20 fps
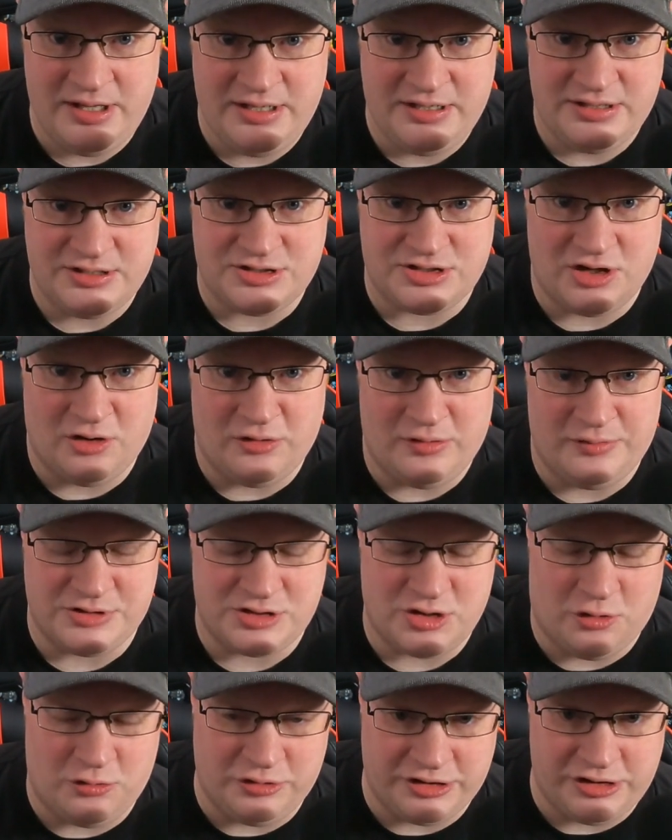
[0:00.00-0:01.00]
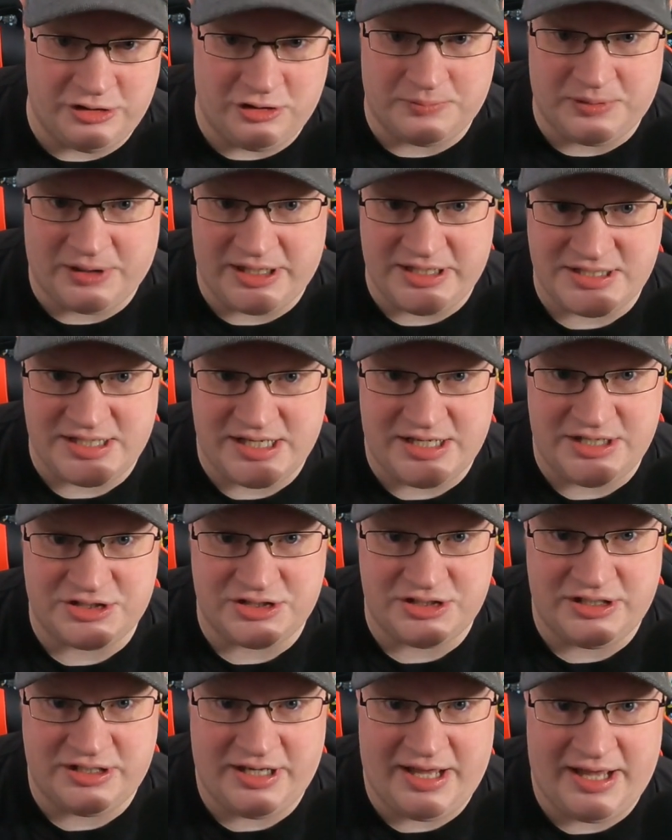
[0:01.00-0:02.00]
so it was only on
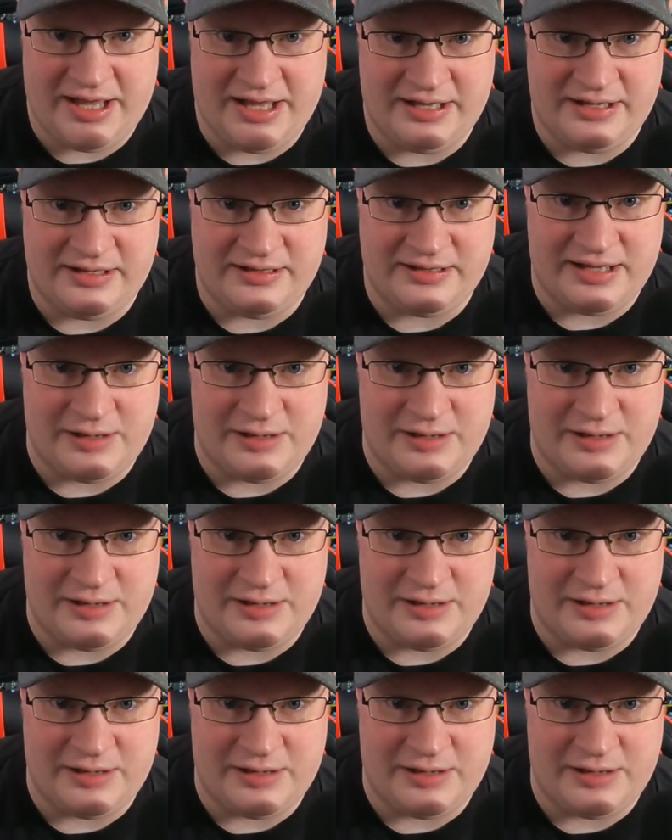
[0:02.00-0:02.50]
PlayStation, and they